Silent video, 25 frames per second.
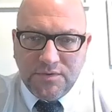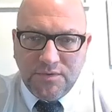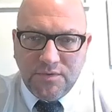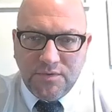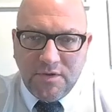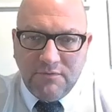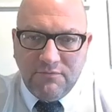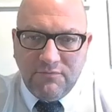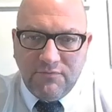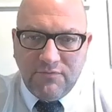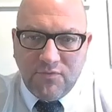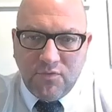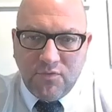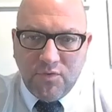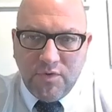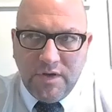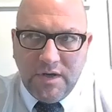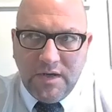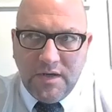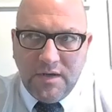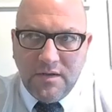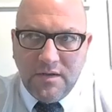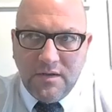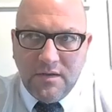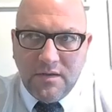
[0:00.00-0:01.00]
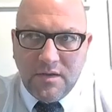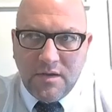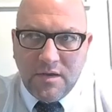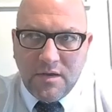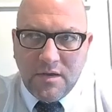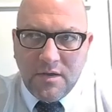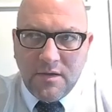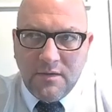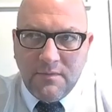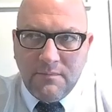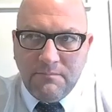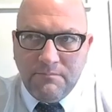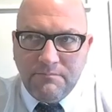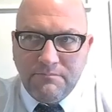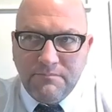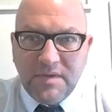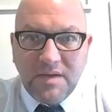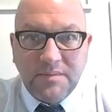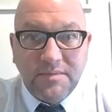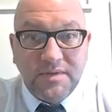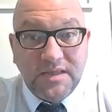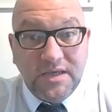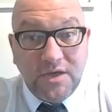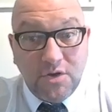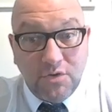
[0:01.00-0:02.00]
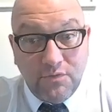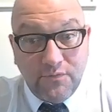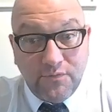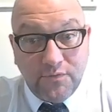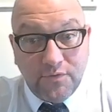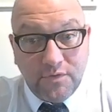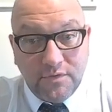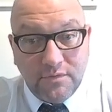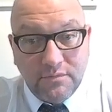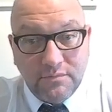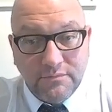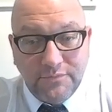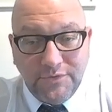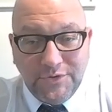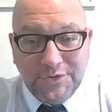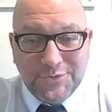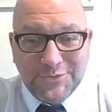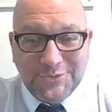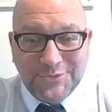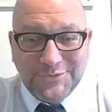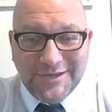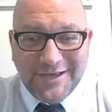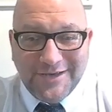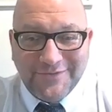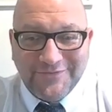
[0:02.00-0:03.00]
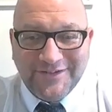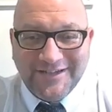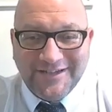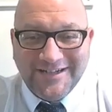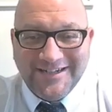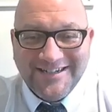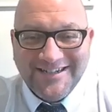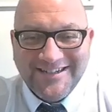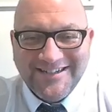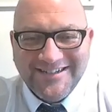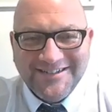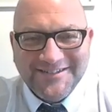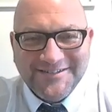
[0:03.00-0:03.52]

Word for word: to avoid um, maybe the overuse of it.